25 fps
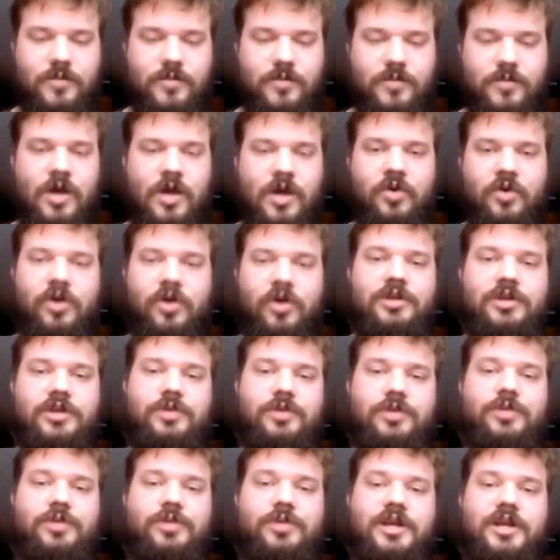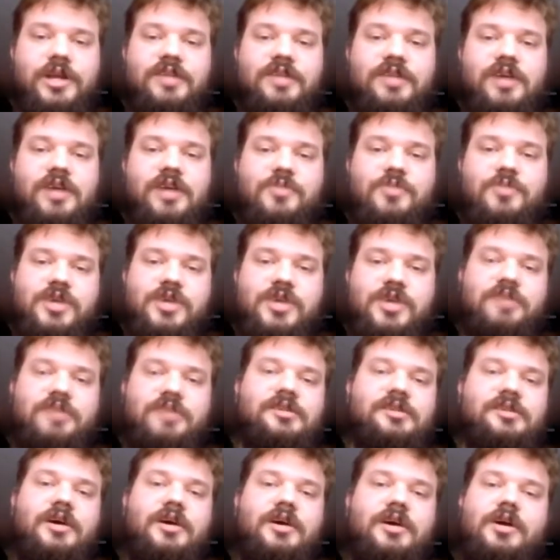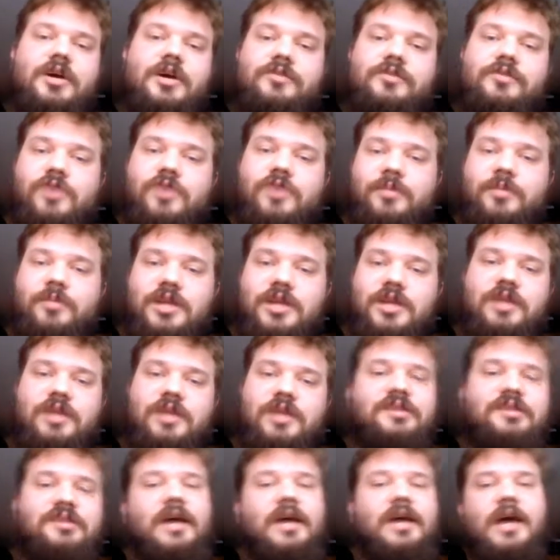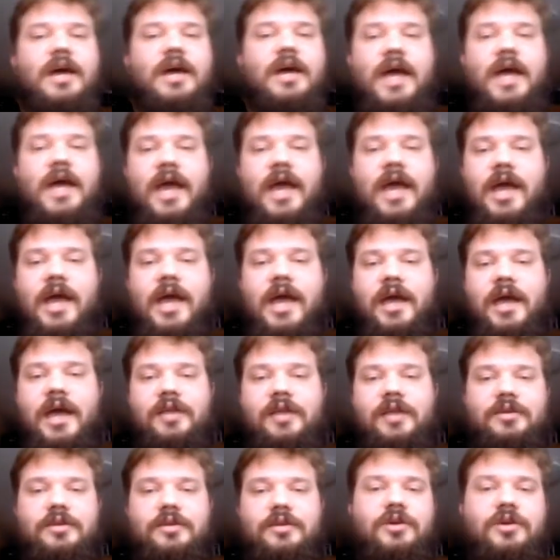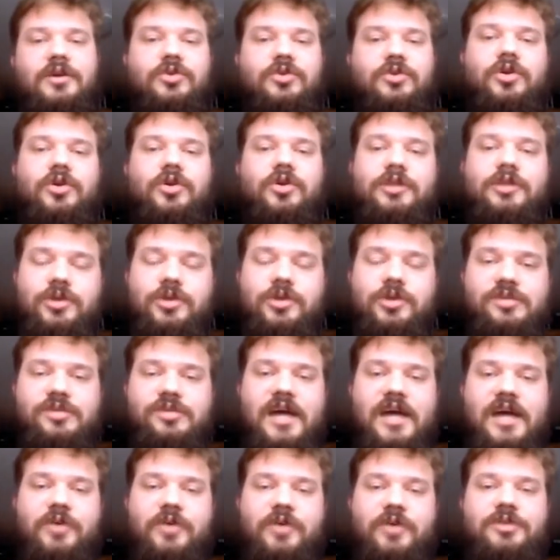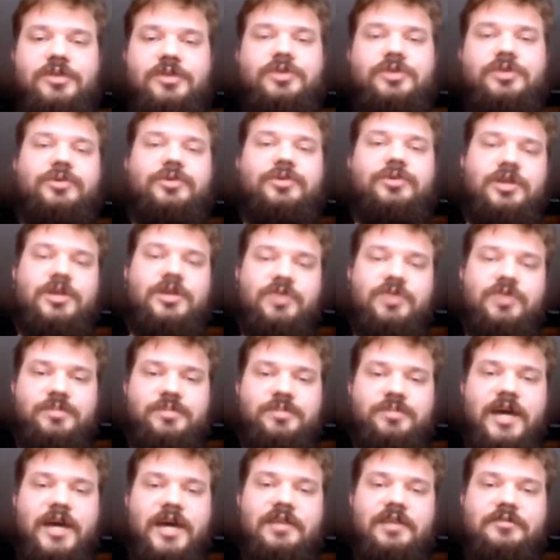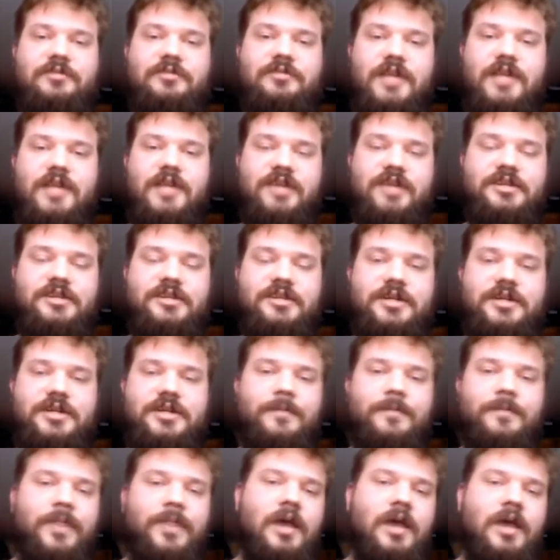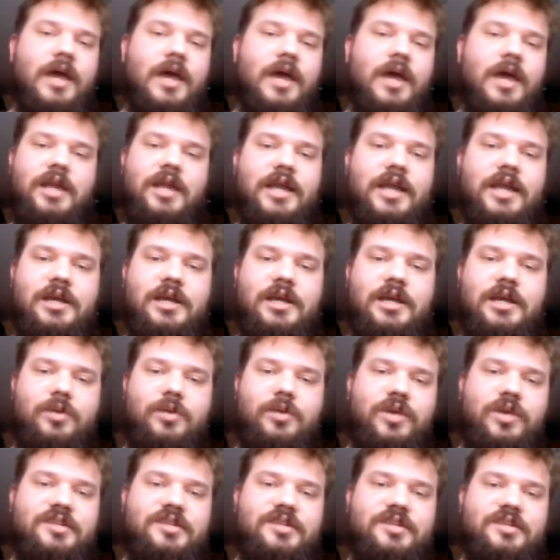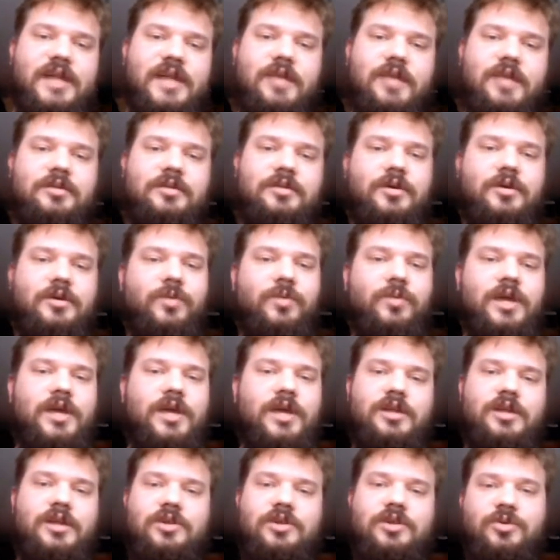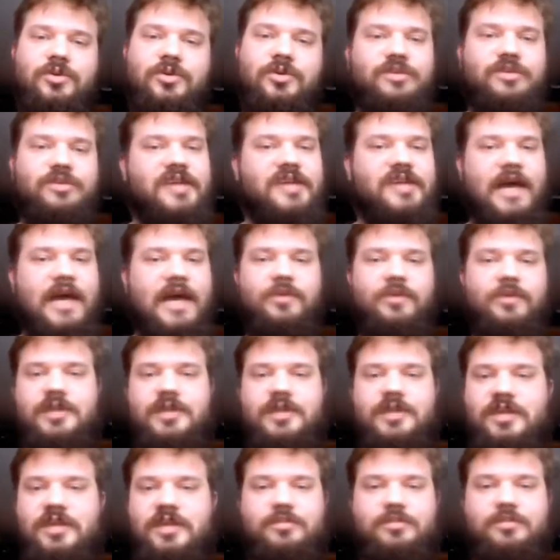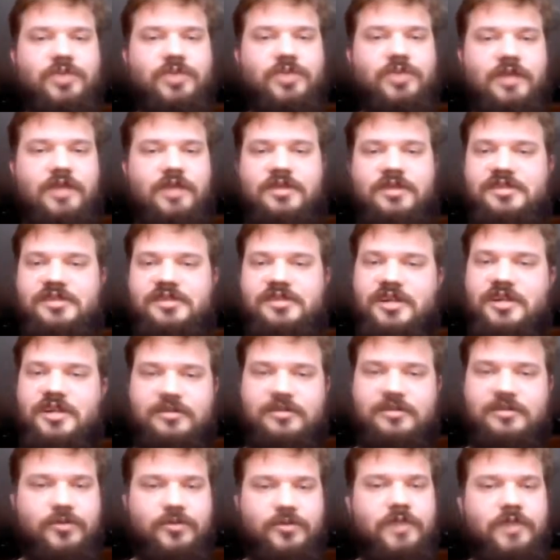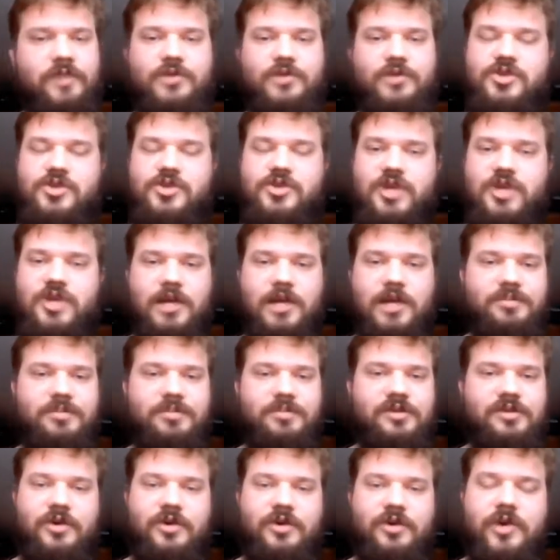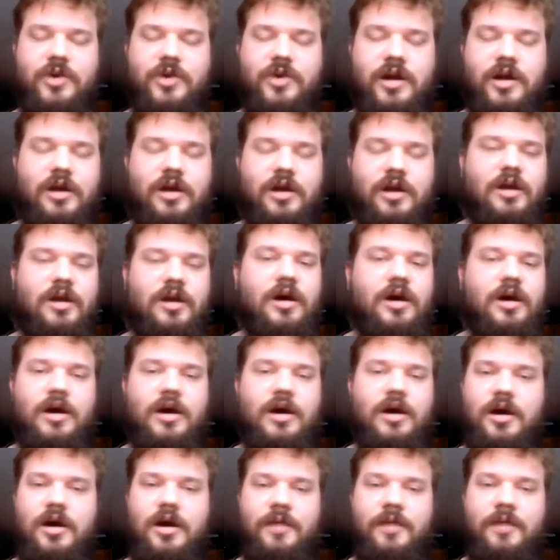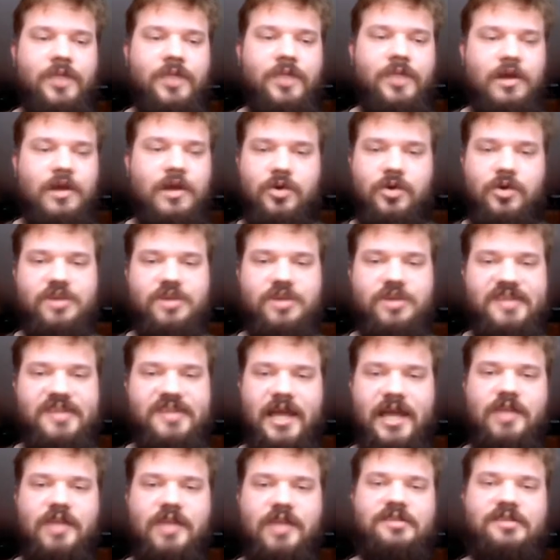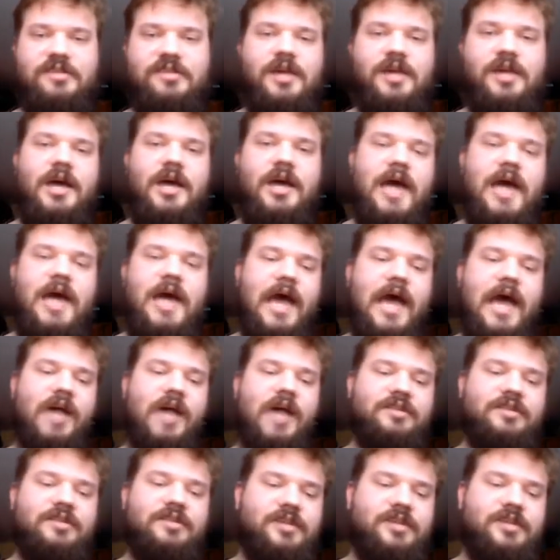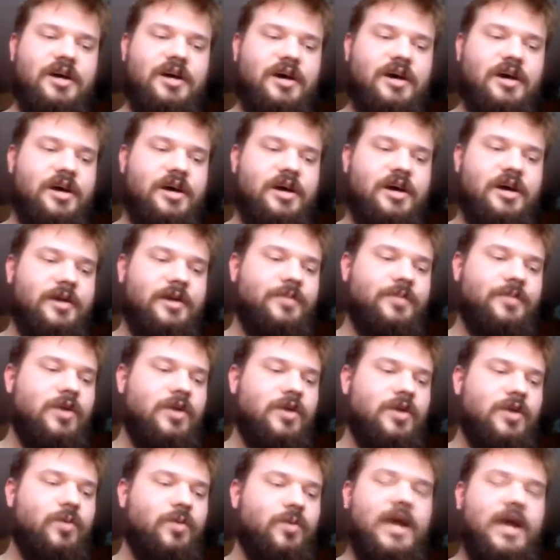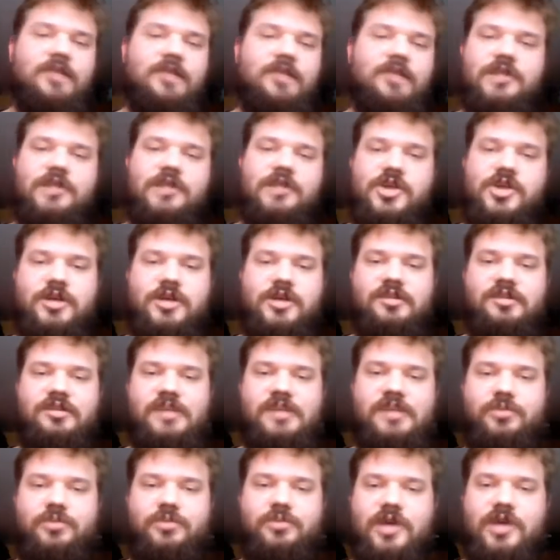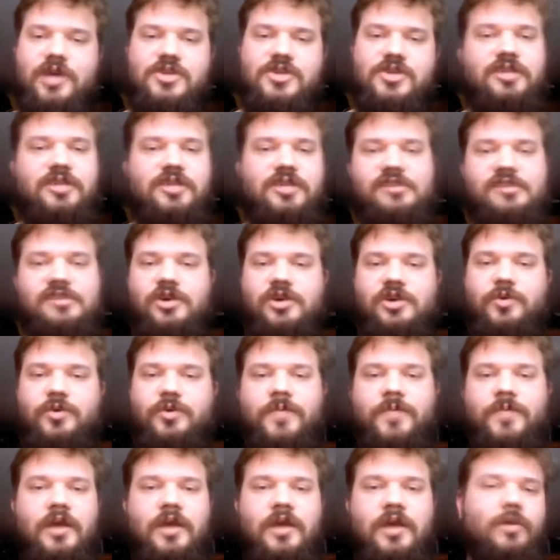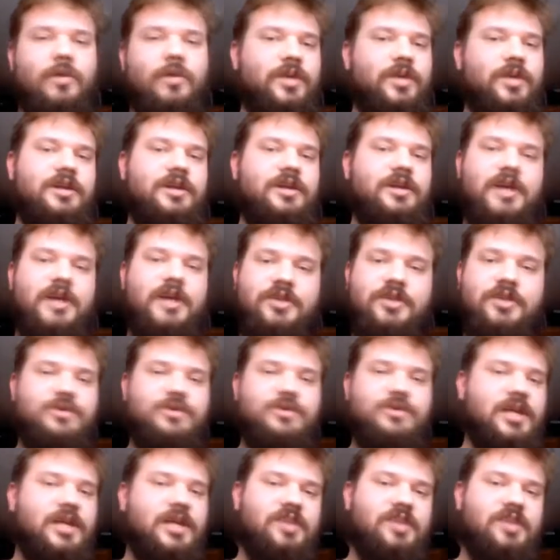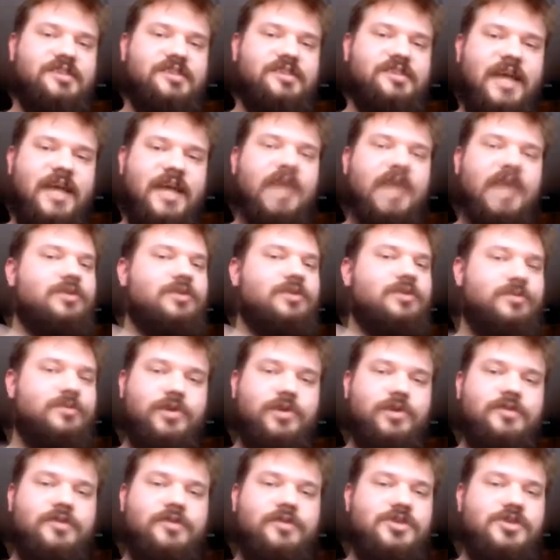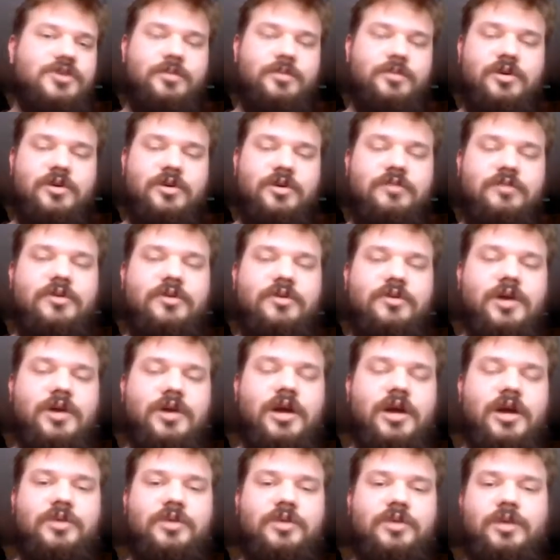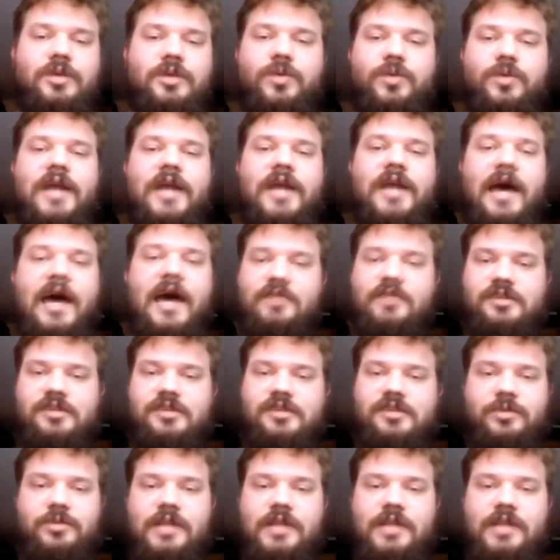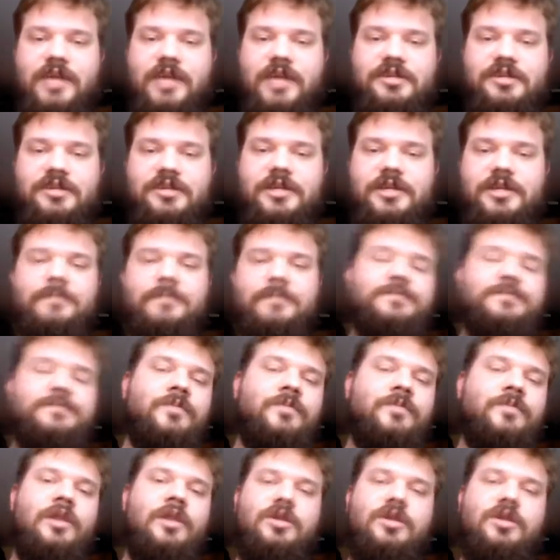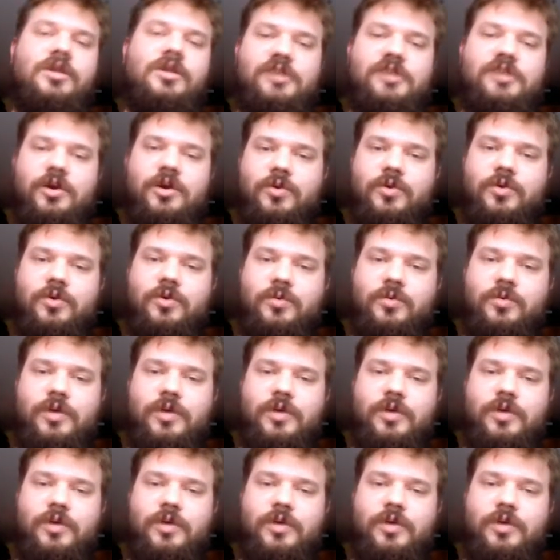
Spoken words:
the Kubernetes objects from these and roll those out to their respective cluster. And the idea was that we're going to use counties, provinces, voivodeships, or states as a way of logical separation. So within a country, each state or voivodeship or county would have its own cluster. So